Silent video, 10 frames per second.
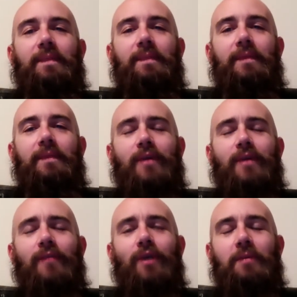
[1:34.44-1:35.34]
Greg
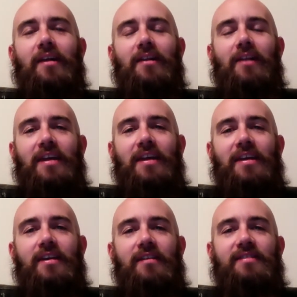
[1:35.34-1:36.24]
Roman got a lot of
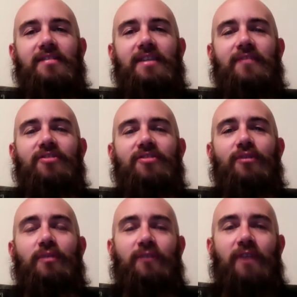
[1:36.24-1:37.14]
heat in San Francisco from
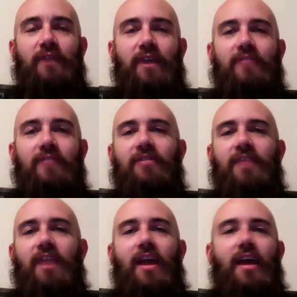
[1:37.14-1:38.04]
the fans
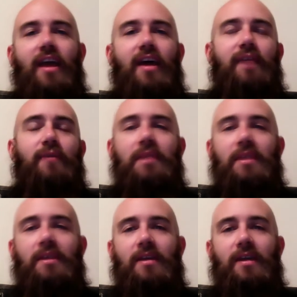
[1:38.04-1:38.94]
and from the
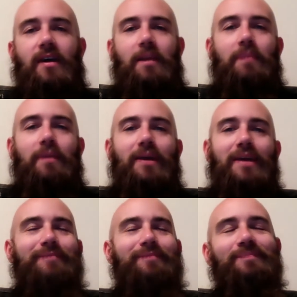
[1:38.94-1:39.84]
media, but
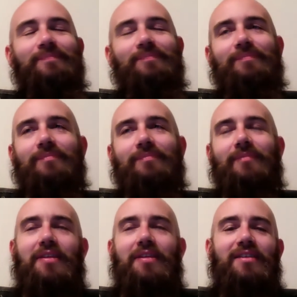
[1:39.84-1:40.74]
I
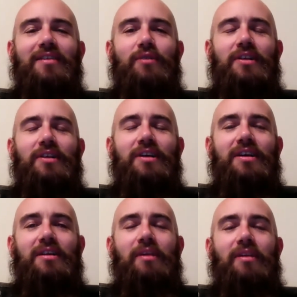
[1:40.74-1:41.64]
think really
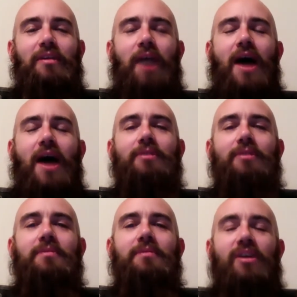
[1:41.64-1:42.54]
the problem
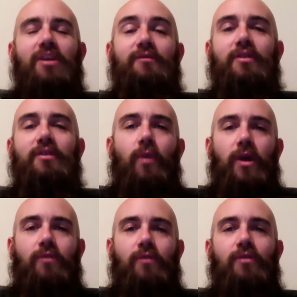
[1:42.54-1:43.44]
in trying to figure out what
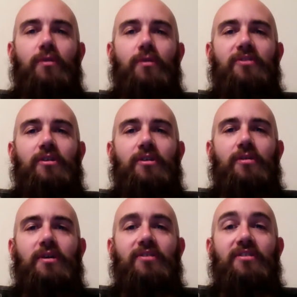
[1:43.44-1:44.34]
Greg Roman's deal was
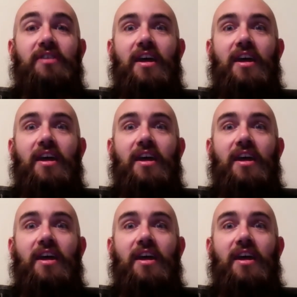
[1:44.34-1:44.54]
is that